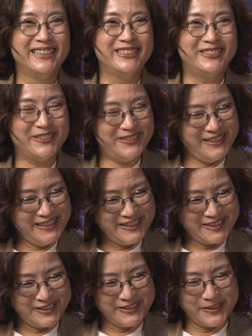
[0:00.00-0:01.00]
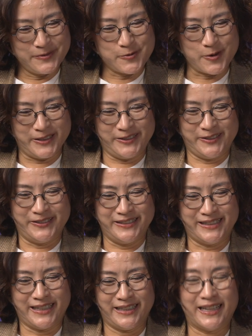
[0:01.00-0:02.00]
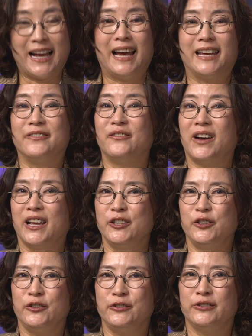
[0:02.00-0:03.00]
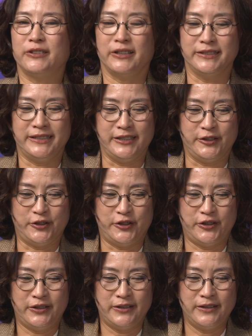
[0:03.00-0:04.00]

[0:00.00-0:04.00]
So these are some questions that I invite you to consider.